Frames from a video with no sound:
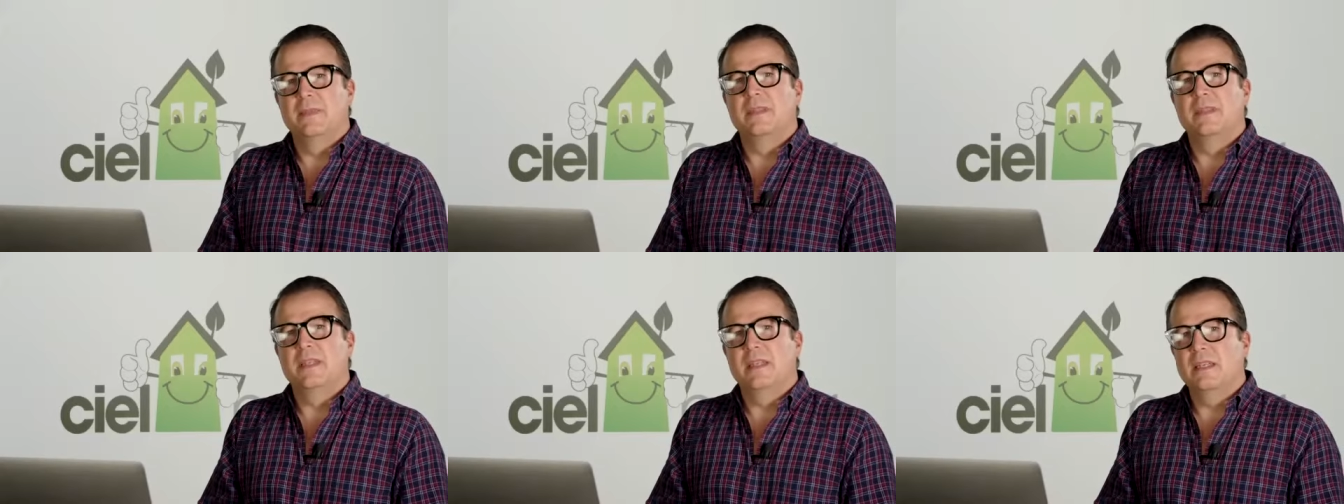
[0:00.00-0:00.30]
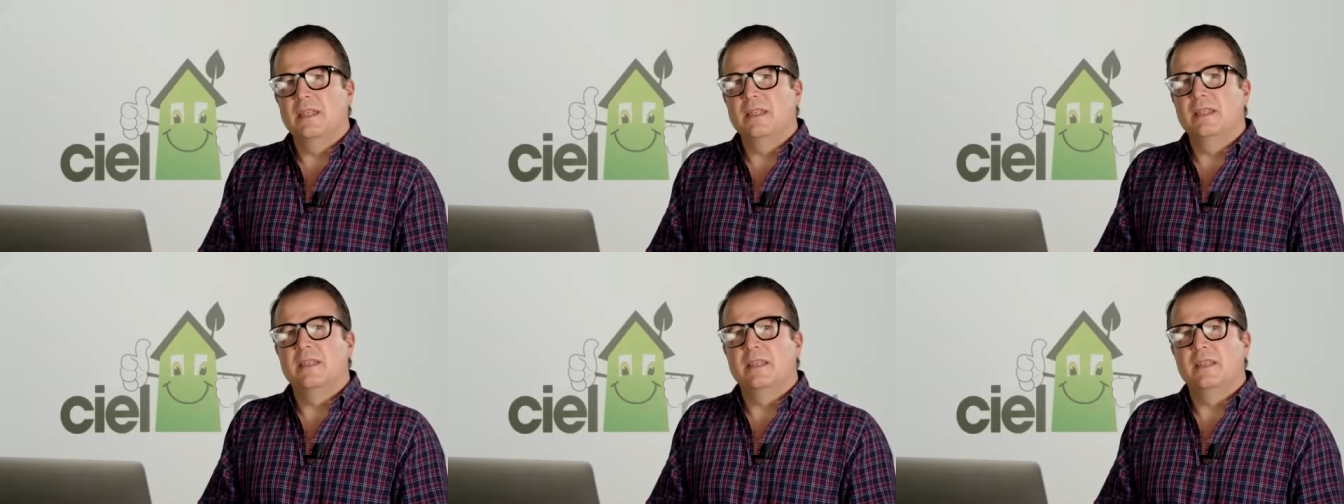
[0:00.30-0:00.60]

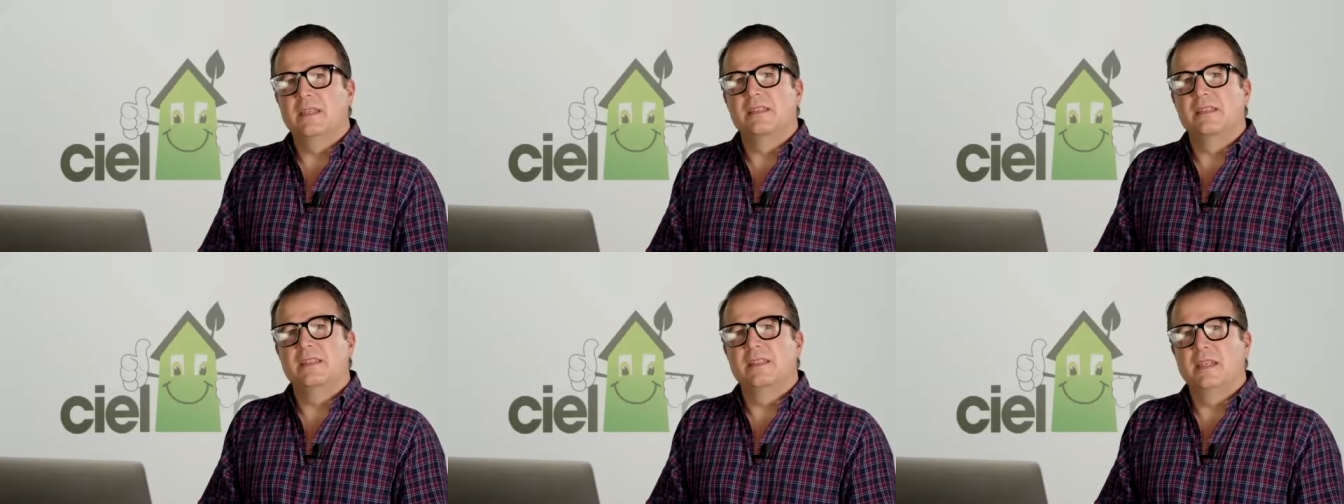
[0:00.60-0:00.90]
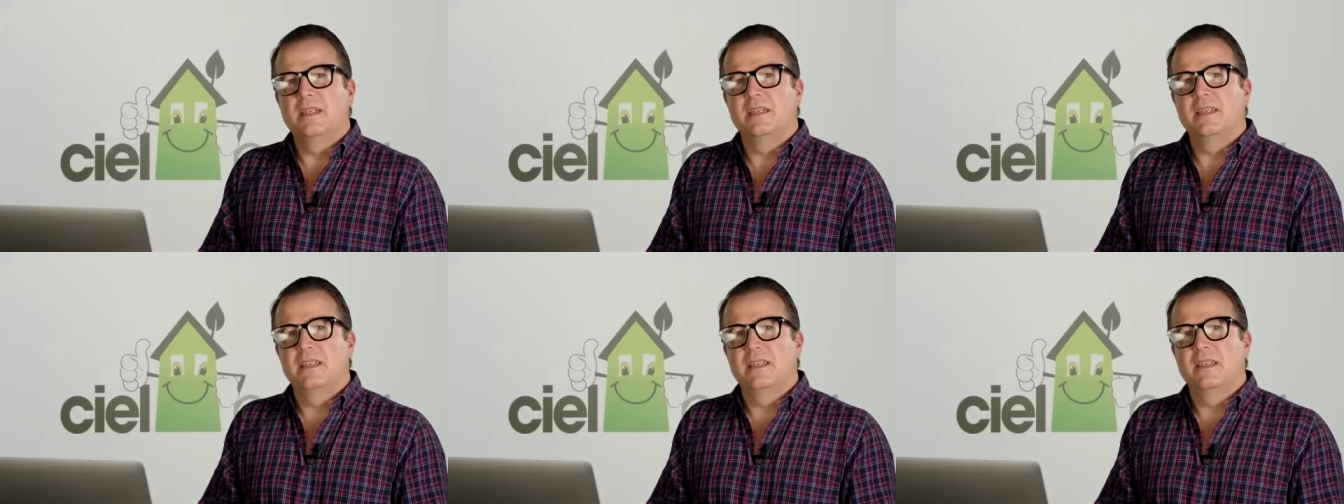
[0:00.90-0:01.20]
thing, uh, C
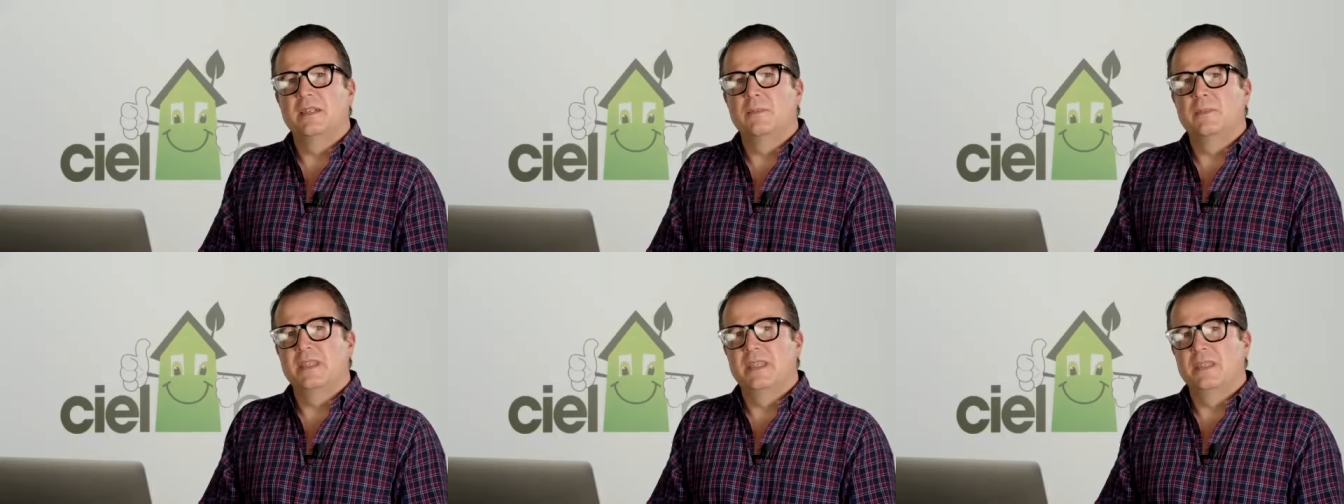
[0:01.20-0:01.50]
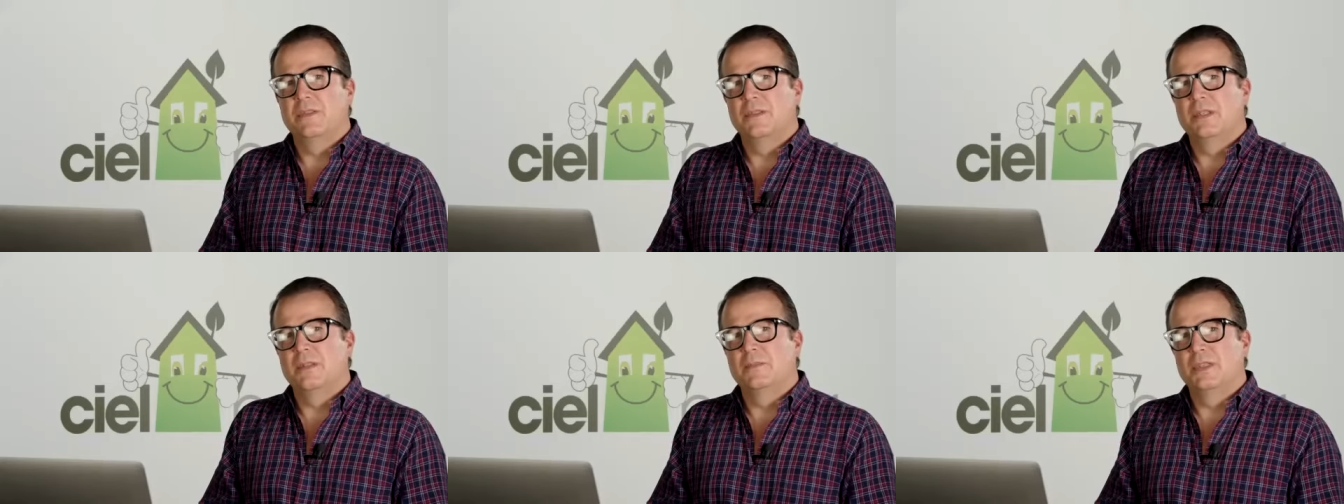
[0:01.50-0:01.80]
I E L P
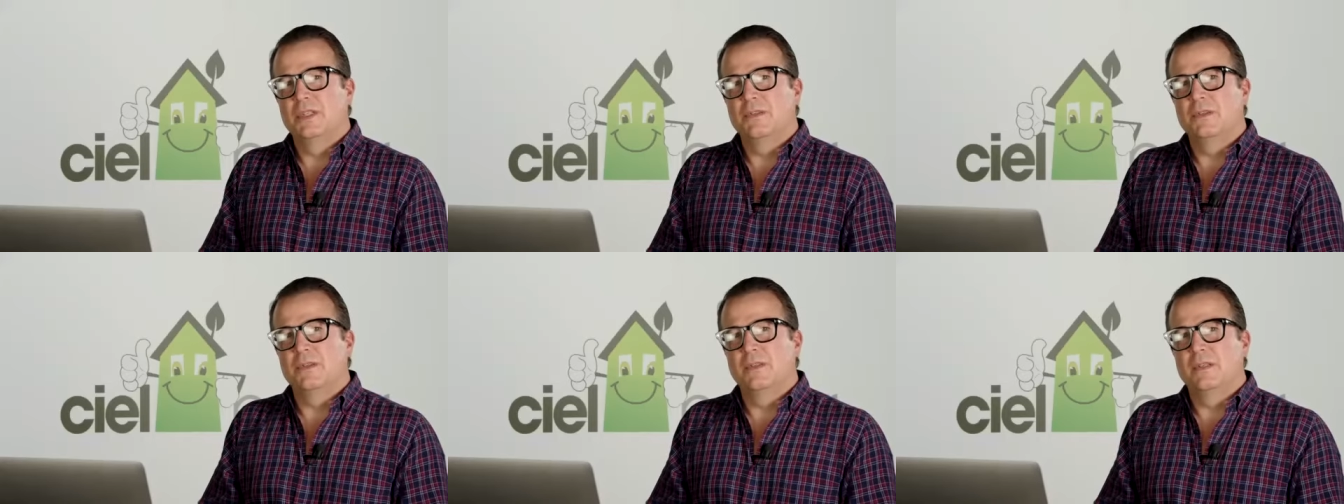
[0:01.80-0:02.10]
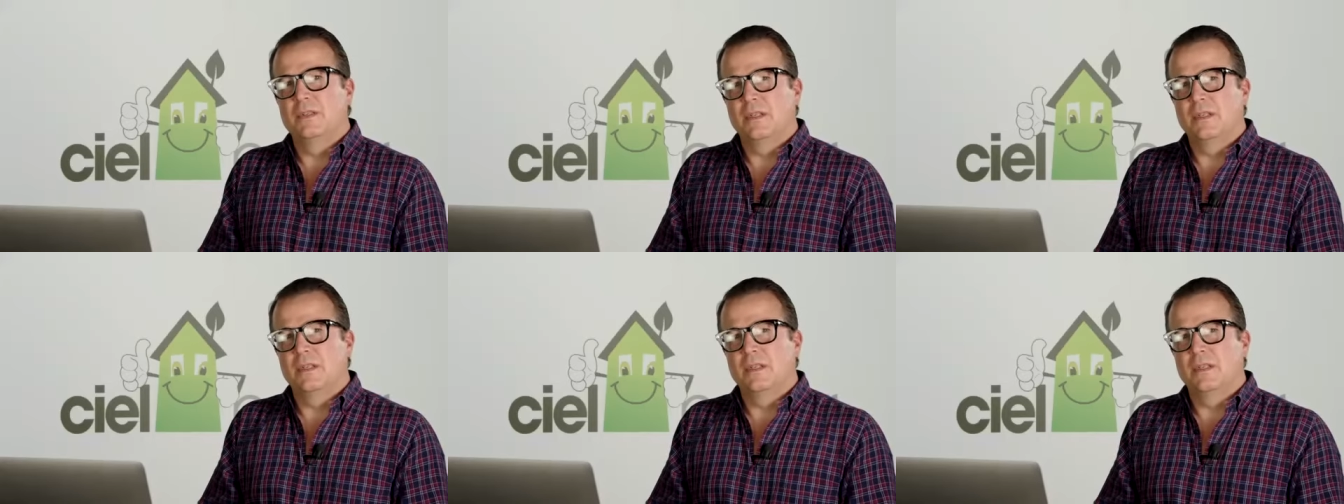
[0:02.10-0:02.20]
O W